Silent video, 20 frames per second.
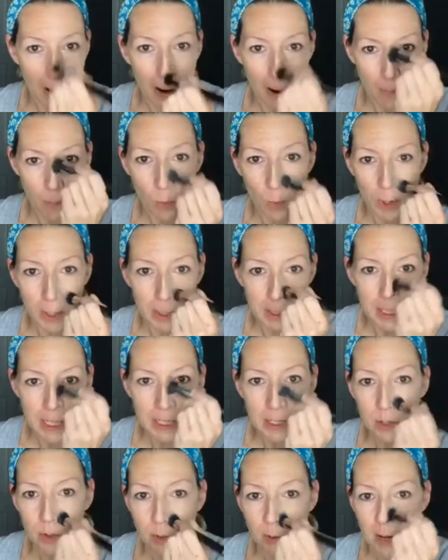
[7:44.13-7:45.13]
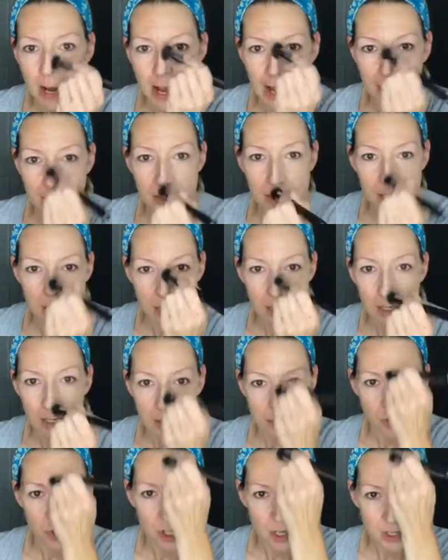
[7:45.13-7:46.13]
where I didn't correct,
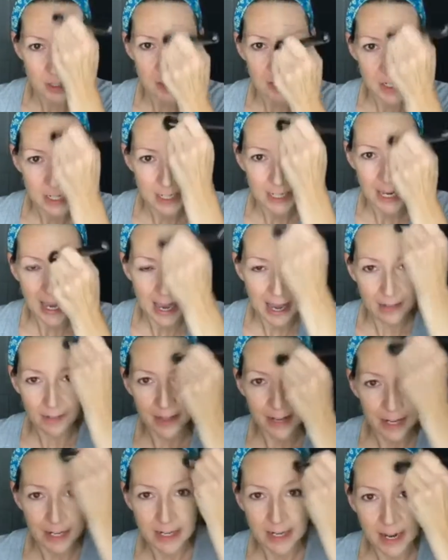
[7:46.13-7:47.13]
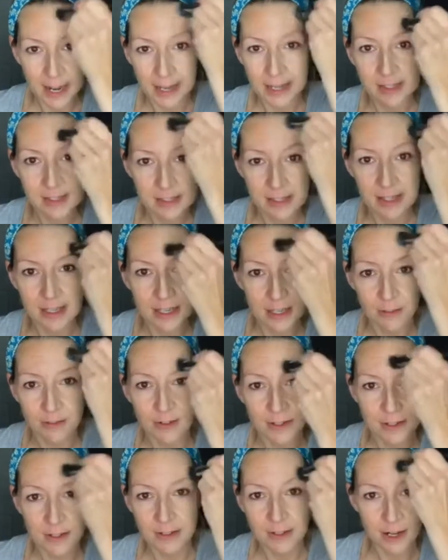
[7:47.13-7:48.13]
just to get like a nice
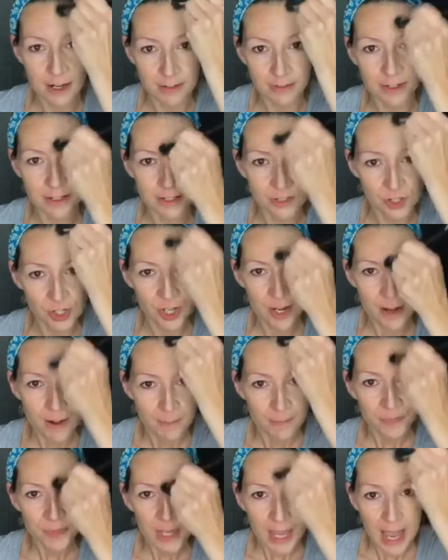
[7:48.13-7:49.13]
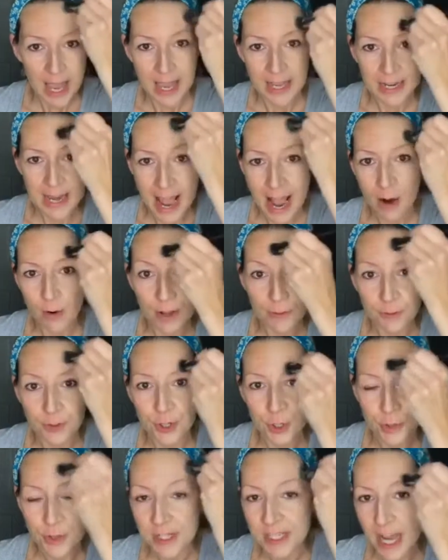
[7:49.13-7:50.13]
even coverage. And now if you're
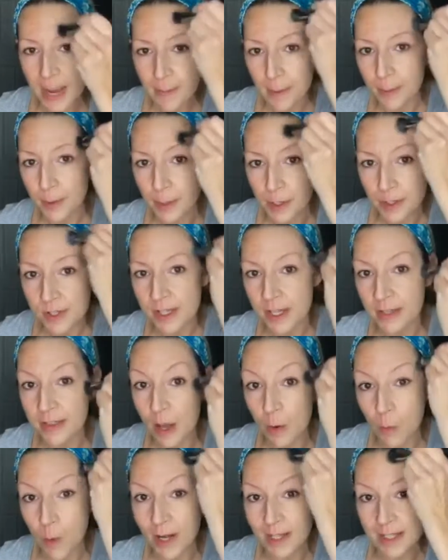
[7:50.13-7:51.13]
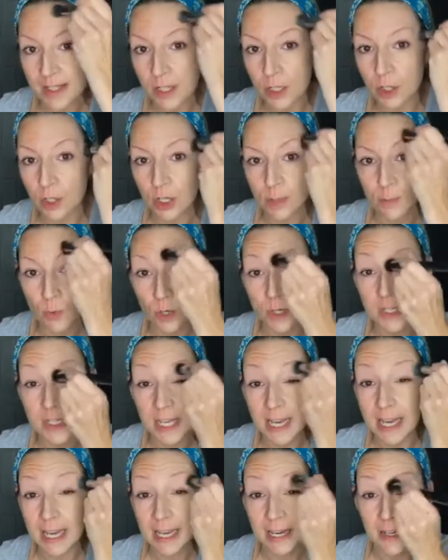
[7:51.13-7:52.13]
the type of person that wants to look more
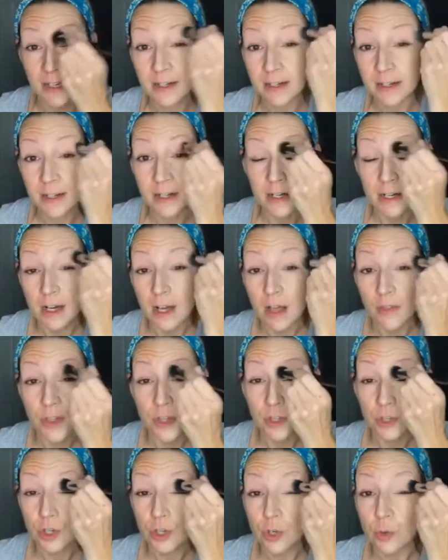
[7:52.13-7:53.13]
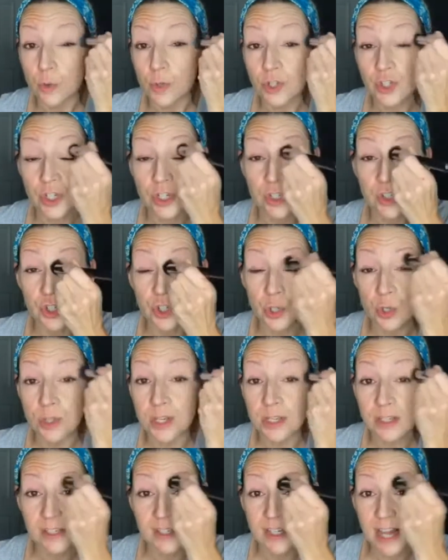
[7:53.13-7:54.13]
tan, then you would just do this
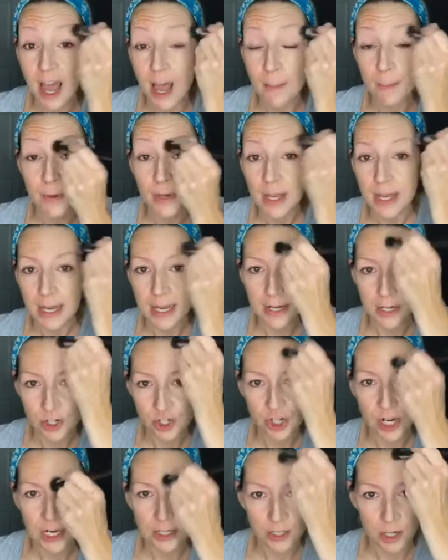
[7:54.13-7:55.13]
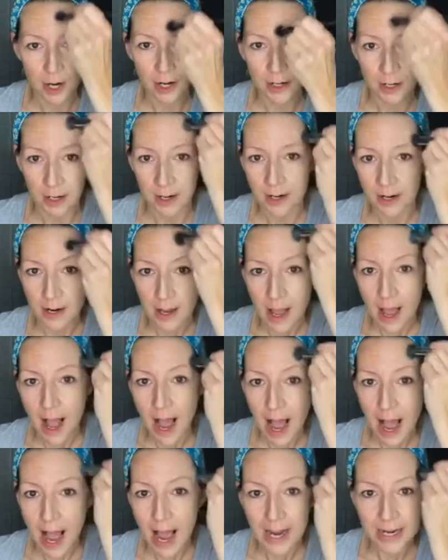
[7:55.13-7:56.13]
step in a shade darker.
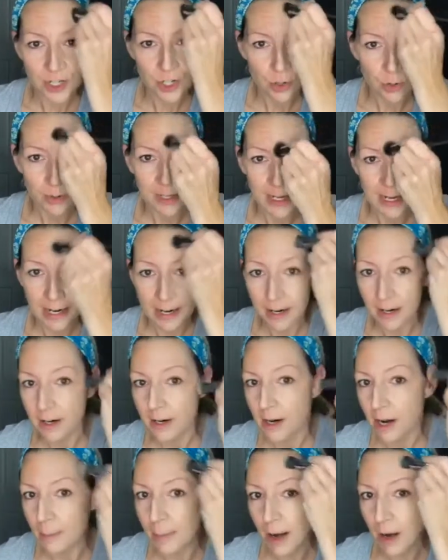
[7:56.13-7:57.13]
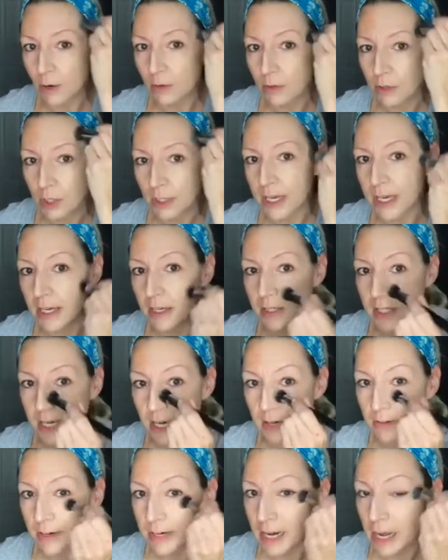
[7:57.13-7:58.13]
I don't care about looking tan
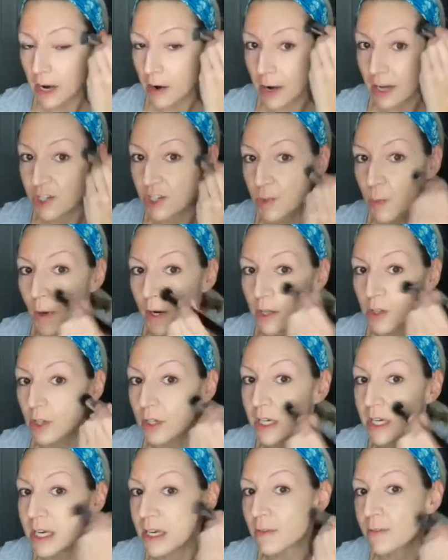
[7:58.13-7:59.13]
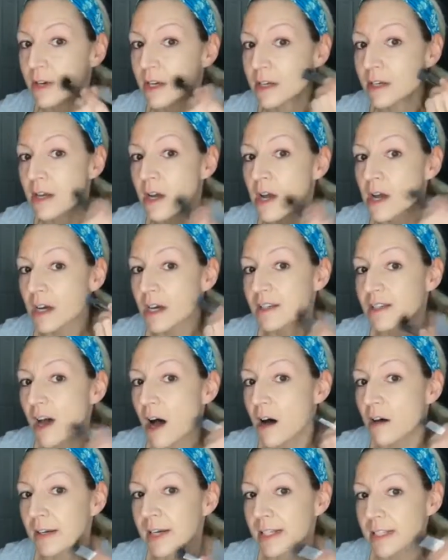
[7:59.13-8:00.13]
right now. I just want to look even, because
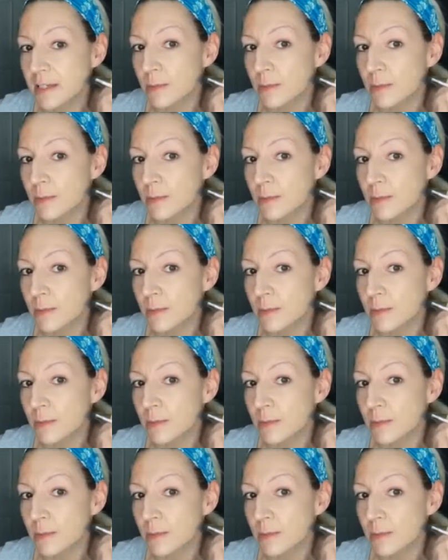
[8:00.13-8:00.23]
I'll get some